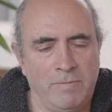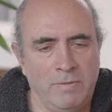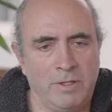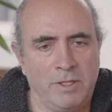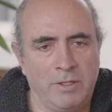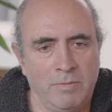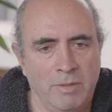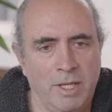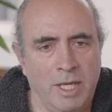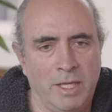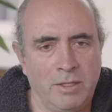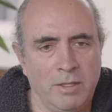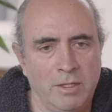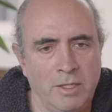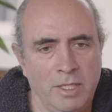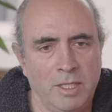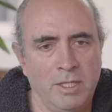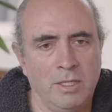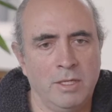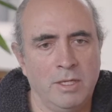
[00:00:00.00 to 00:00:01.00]
of
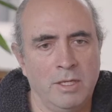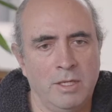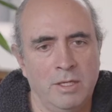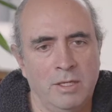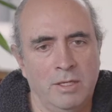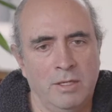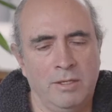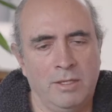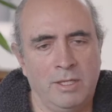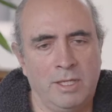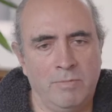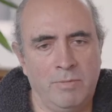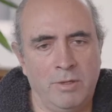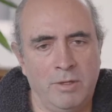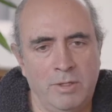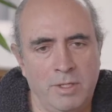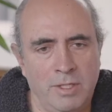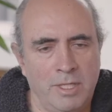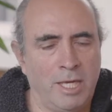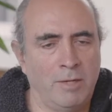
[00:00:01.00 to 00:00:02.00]
complexity. And the
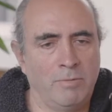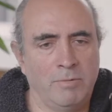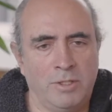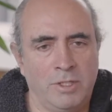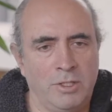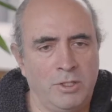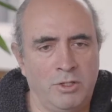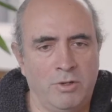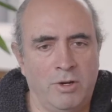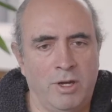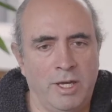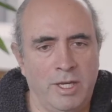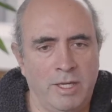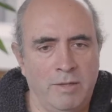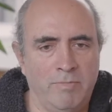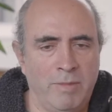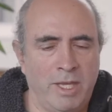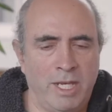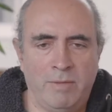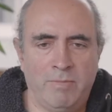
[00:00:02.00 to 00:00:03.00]
computer's able to try
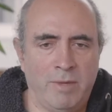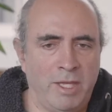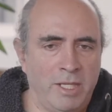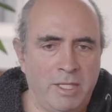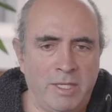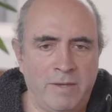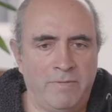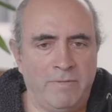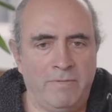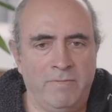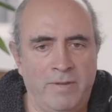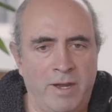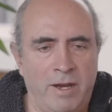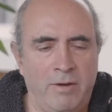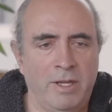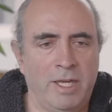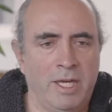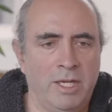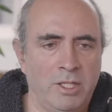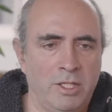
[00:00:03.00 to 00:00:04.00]
many, many different
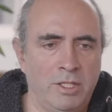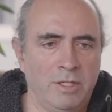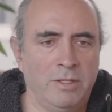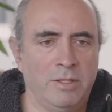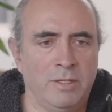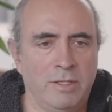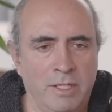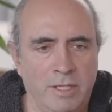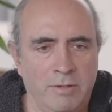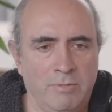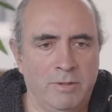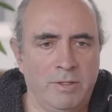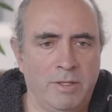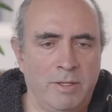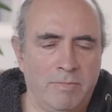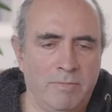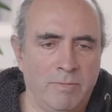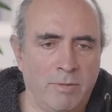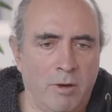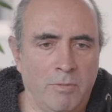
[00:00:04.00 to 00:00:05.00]
variations, and it will
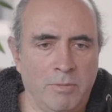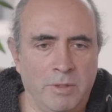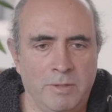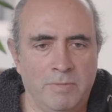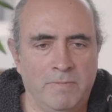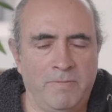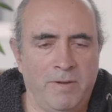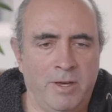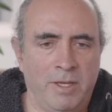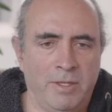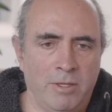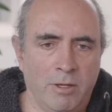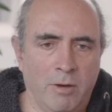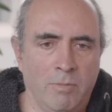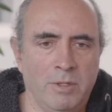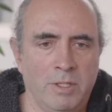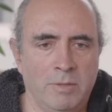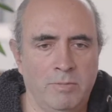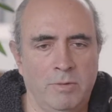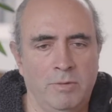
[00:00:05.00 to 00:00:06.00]
find the
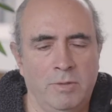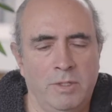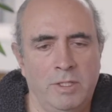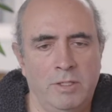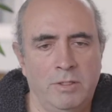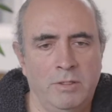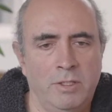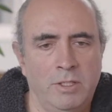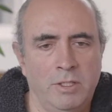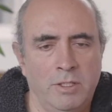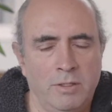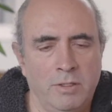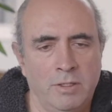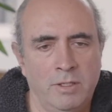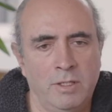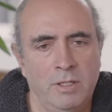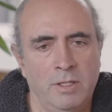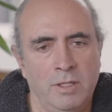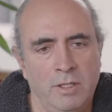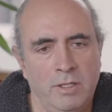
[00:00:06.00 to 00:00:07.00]
optimal solution
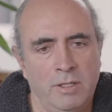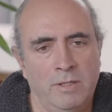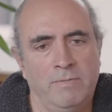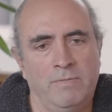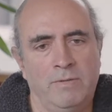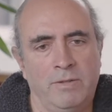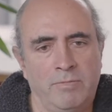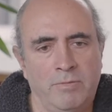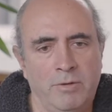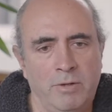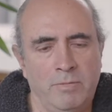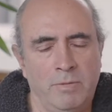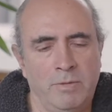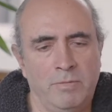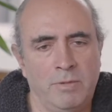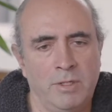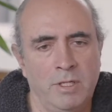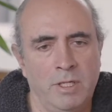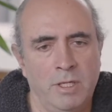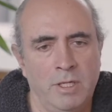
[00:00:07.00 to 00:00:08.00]
for the
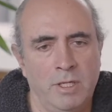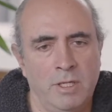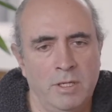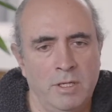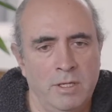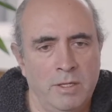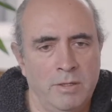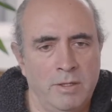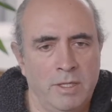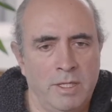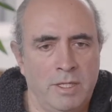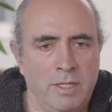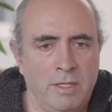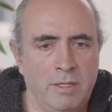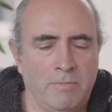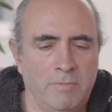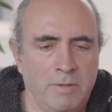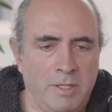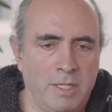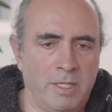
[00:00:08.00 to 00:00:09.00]
problem. This is
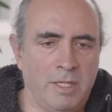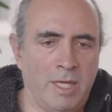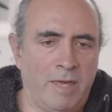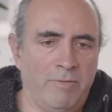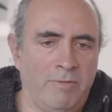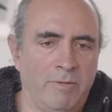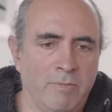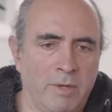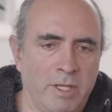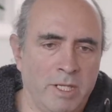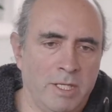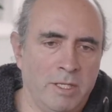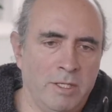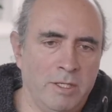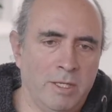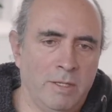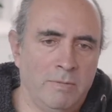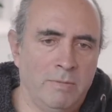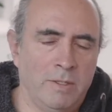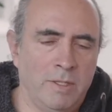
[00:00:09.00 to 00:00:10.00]
obviously saving money in
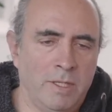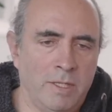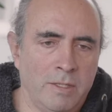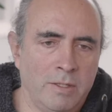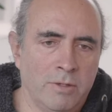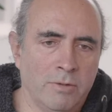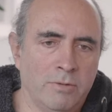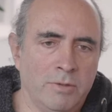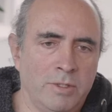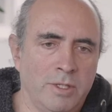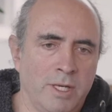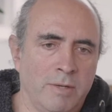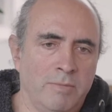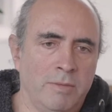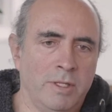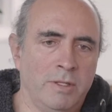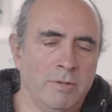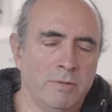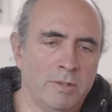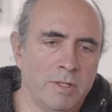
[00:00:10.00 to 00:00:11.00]
terms of the install time, but
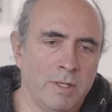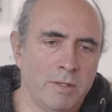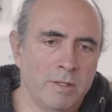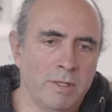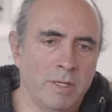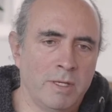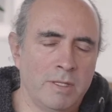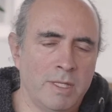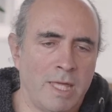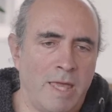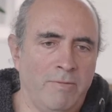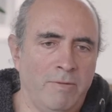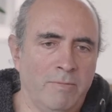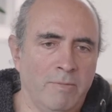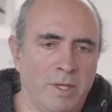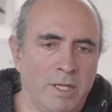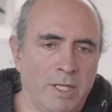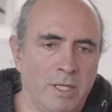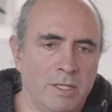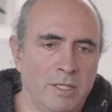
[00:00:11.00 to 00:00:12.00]
it's also saving
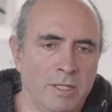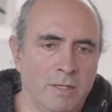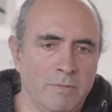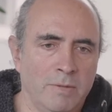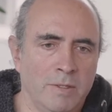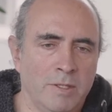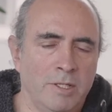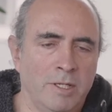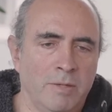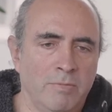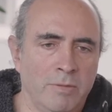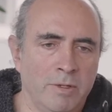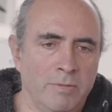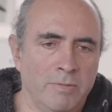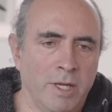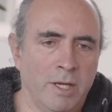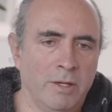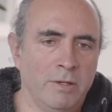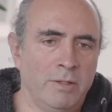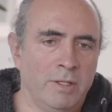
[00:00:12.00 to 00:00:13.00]
money in terms of the number of
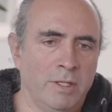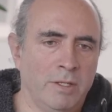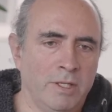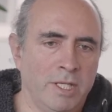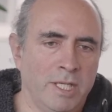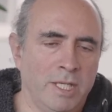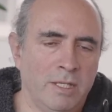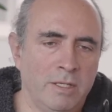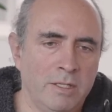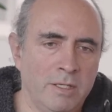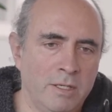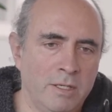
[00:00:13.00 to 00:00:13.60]
nodes you need